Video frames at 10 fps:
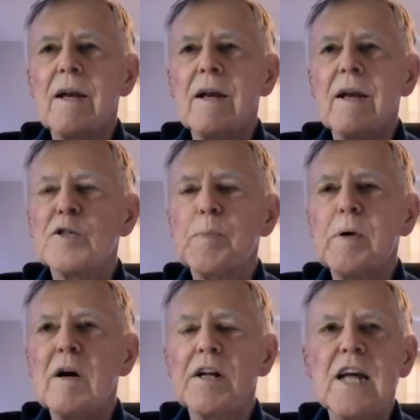and uh,
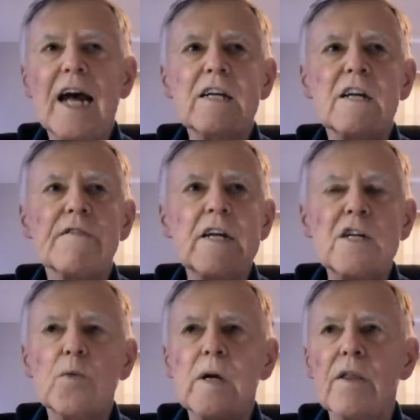the Spirit is
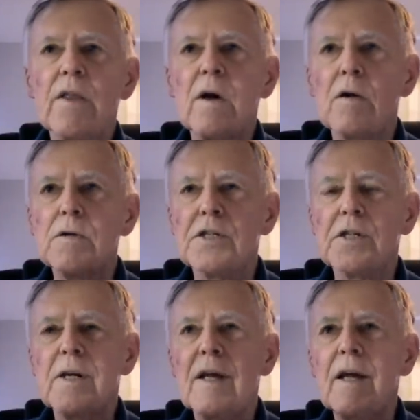active in each one of
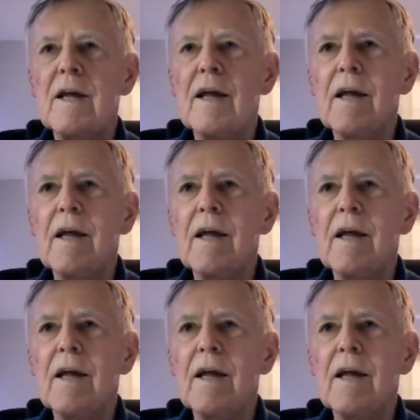those.